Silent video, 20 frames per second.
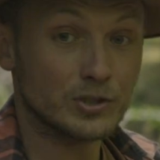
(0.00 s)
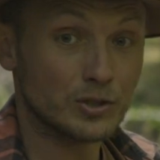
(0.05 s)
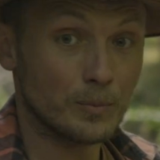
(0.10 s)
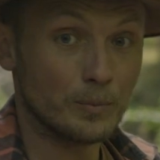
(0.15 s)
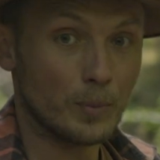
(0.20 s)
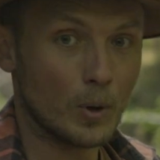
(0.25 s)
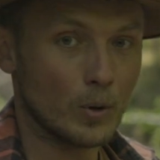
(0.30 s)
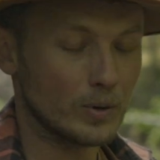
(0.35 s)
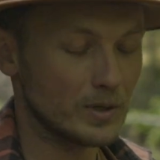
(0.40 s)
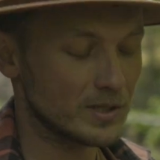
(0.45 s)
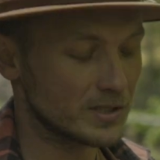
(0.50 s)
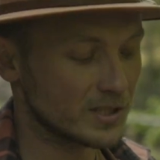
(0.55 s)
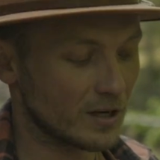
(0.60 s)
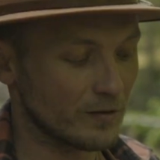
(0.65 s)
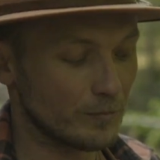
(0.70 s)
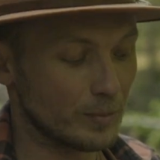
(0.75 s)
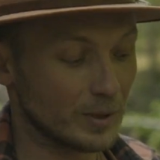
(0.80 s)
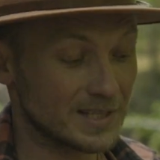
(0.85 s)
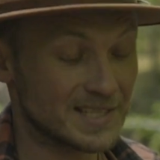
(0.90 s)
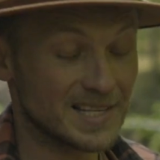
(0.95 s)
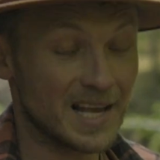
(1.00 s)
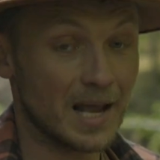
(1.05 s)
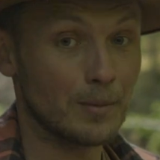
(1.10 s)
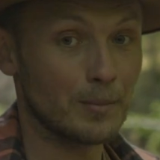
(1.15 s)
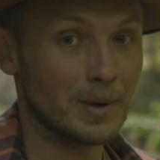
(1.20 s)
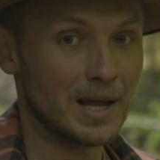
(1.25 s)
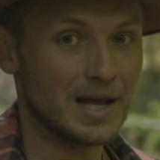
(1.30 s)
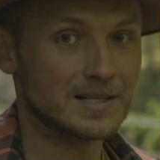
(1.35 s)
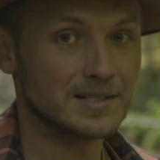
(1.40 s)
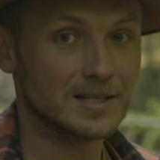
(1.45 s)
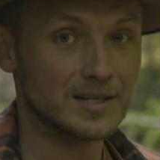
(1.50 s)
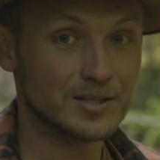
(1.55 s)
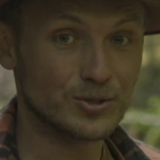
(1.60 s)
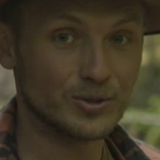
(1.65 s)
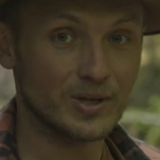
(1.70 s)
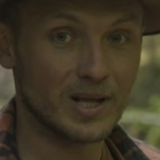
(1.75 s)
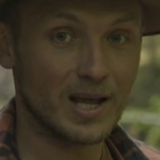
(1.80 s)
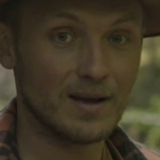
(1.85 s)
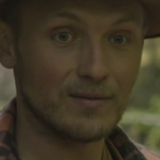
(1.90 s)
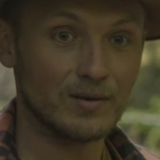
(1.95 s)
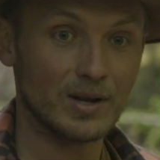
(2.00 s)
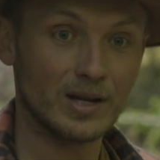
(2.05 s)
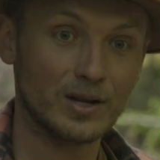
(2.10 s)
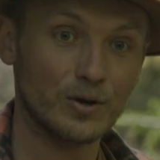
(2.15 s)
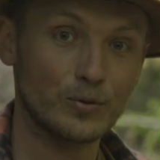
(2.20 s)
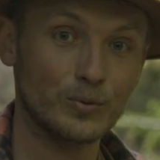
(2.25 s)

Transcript: components have been sandblasted, so they have like a